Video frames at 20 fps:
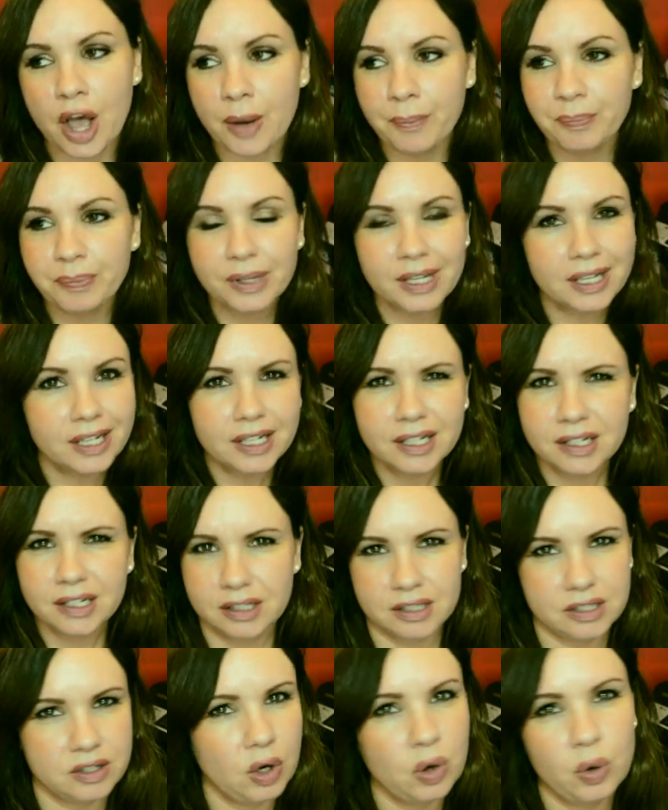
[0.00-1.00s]
Um,
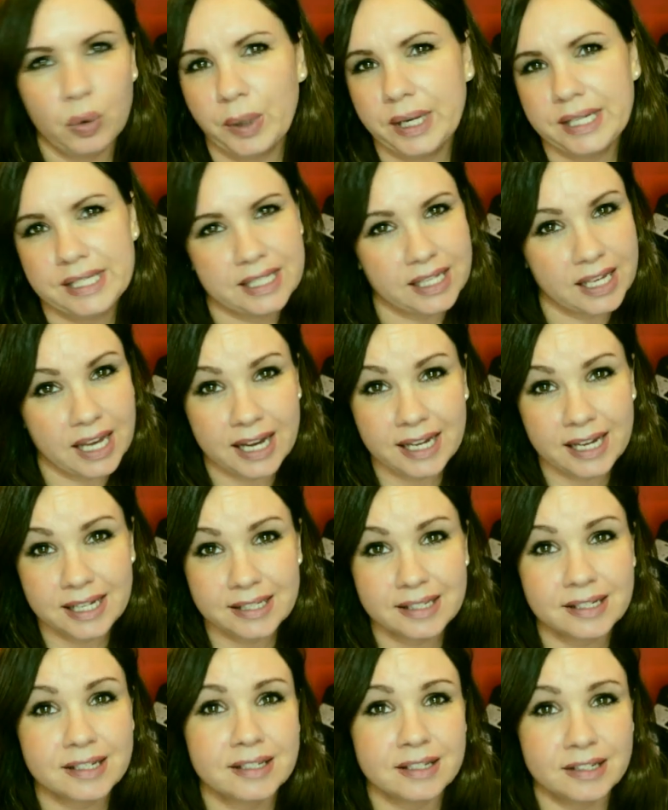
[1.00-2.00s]
it's not always the case
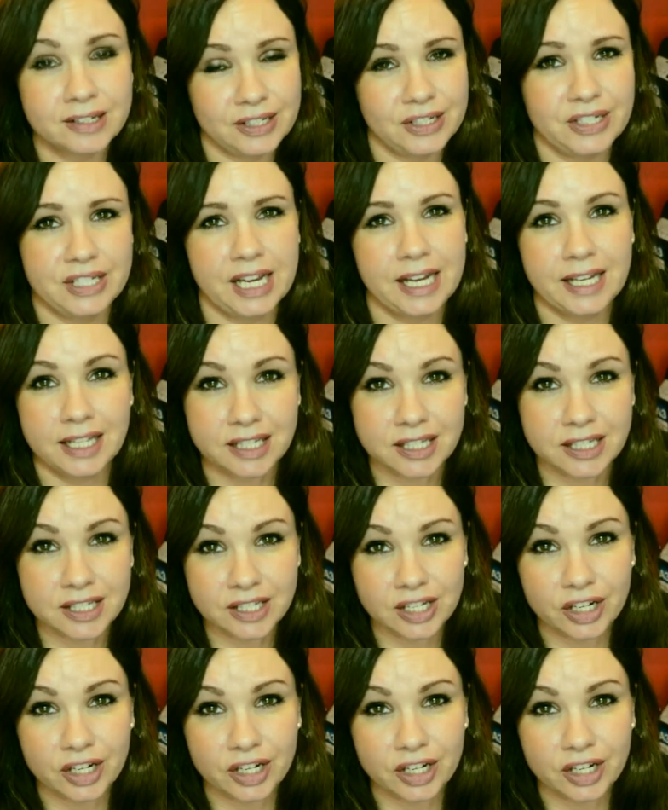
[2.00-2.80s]
because I do take this